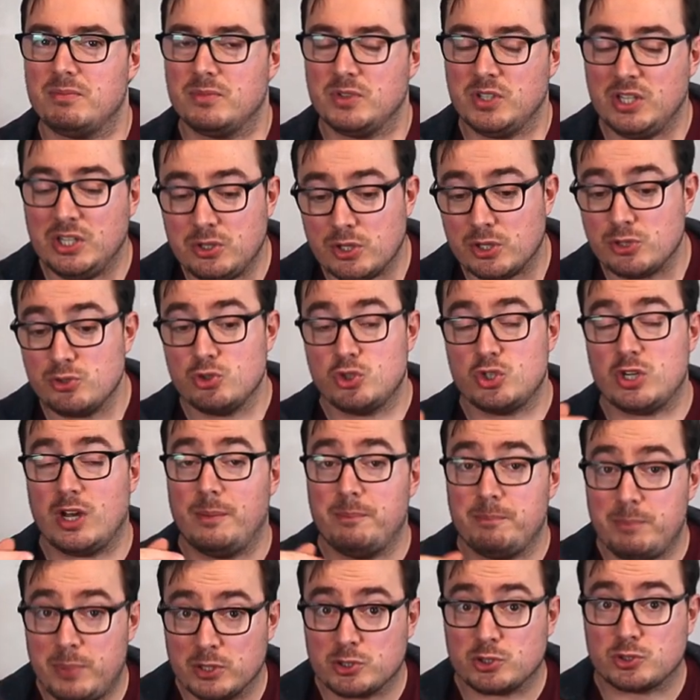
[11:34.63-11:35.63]
you can
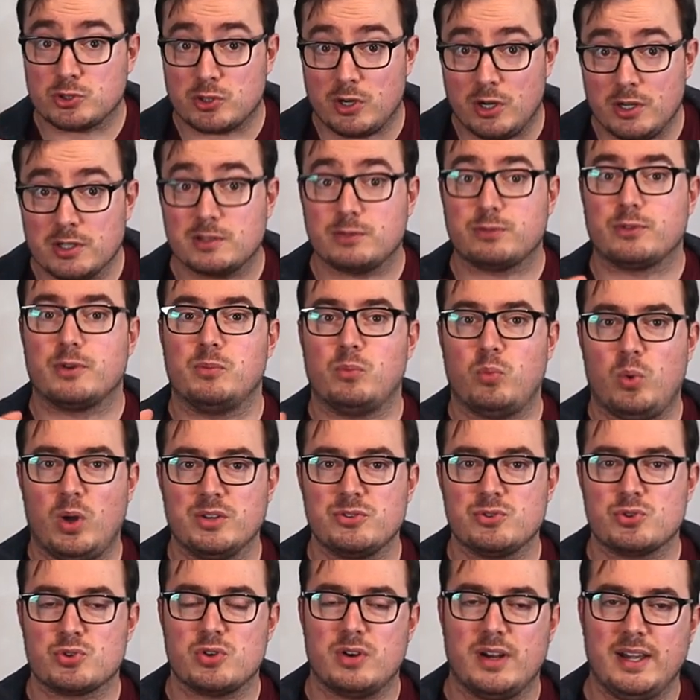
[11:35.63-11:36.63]
jump across from
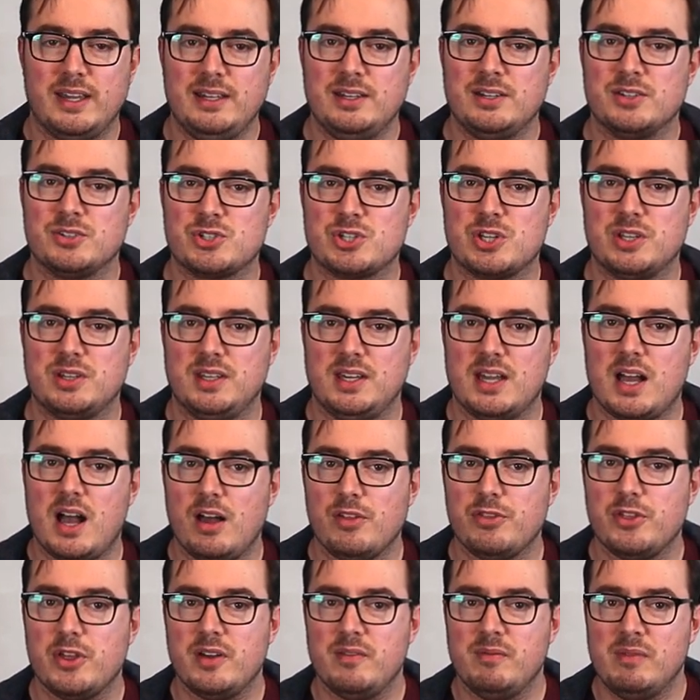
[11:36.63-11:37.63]
one train to the
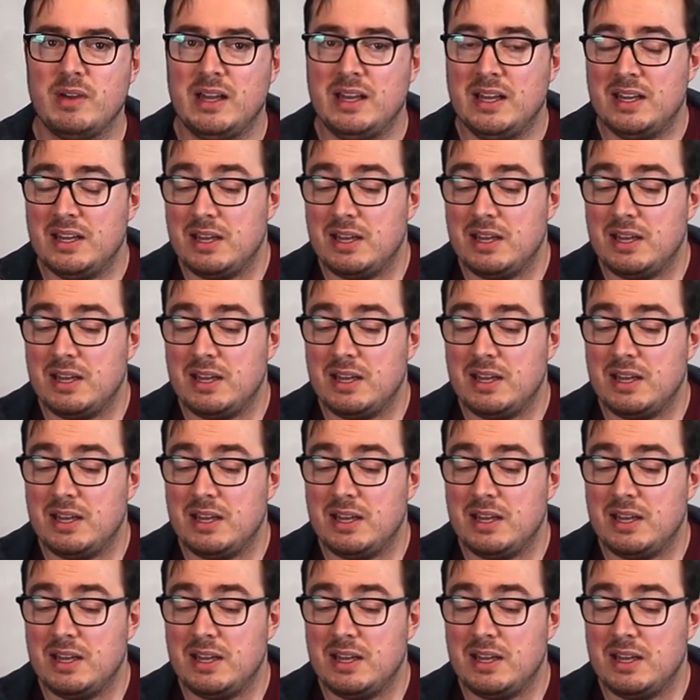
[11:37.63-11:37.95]
other.